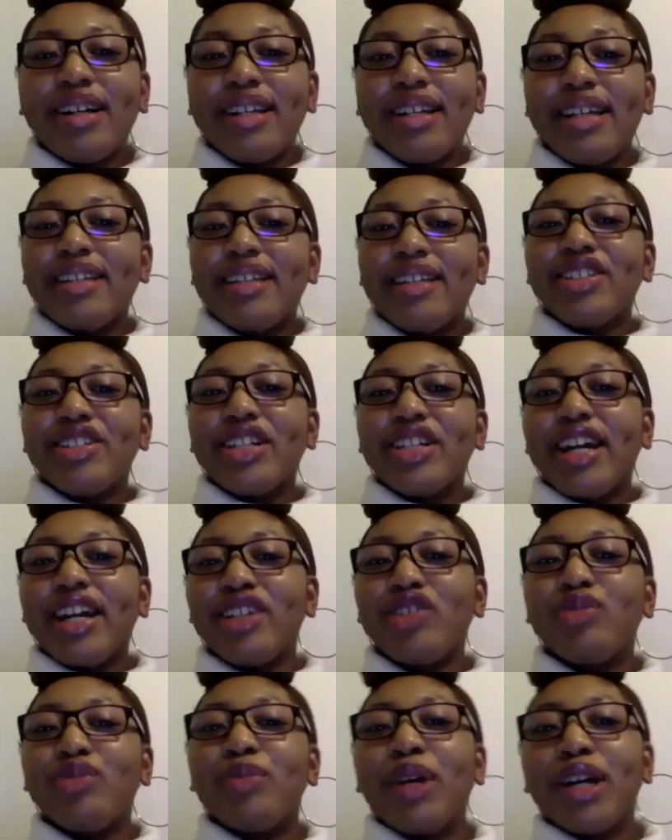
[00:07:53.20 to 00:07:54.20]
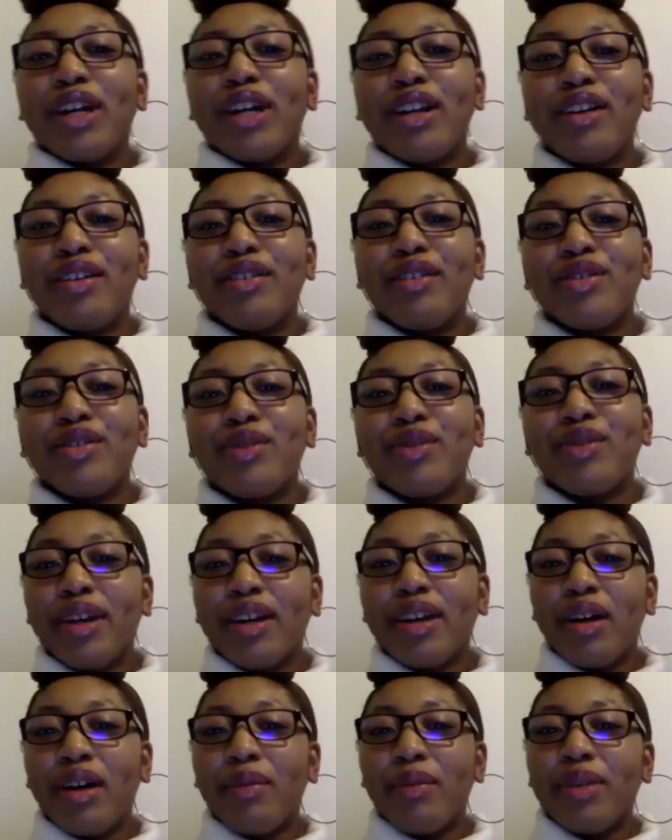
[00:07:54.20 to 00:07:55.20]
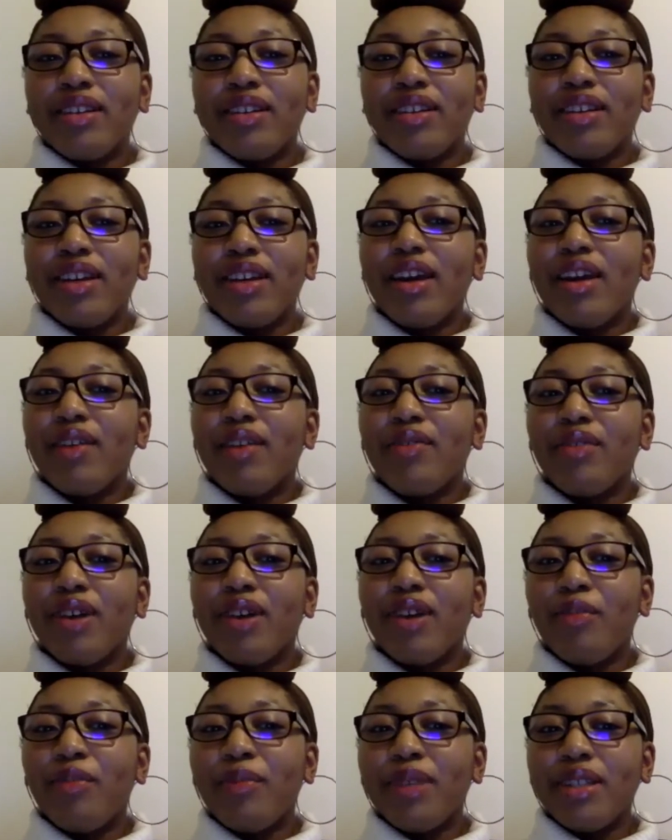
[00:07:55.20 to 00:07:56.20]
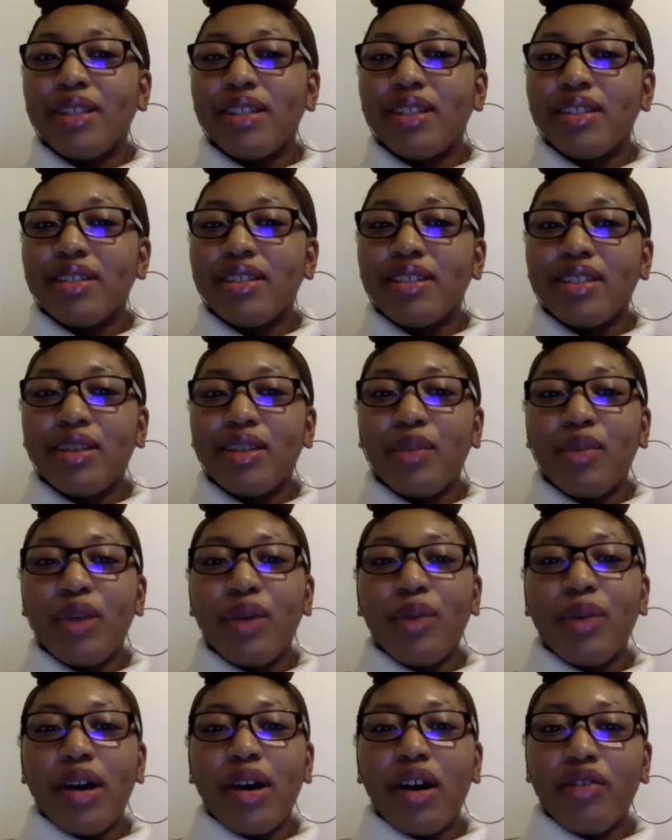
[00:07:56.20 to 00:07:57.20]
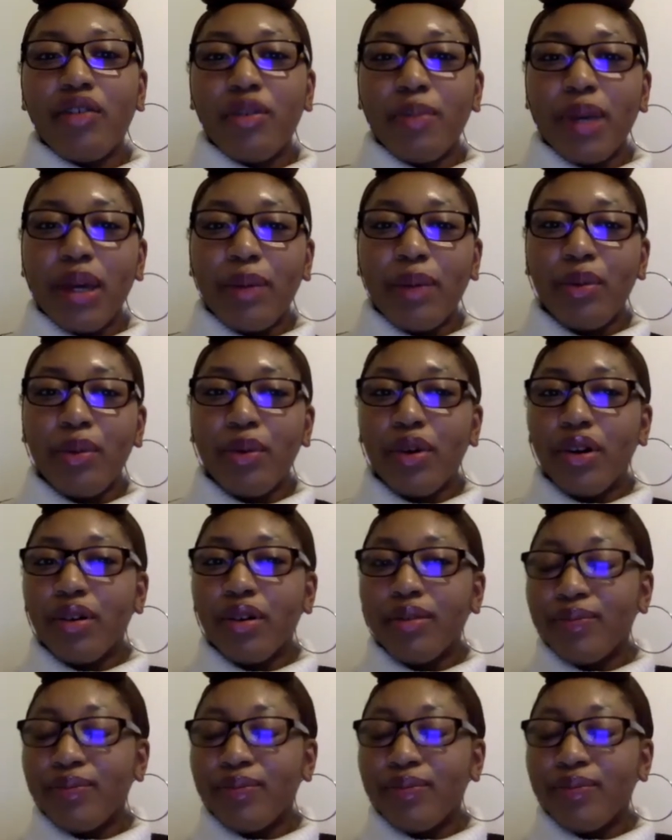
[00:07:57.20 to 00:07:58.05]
to change my clothes when I come in if I've been somewhere where other people are?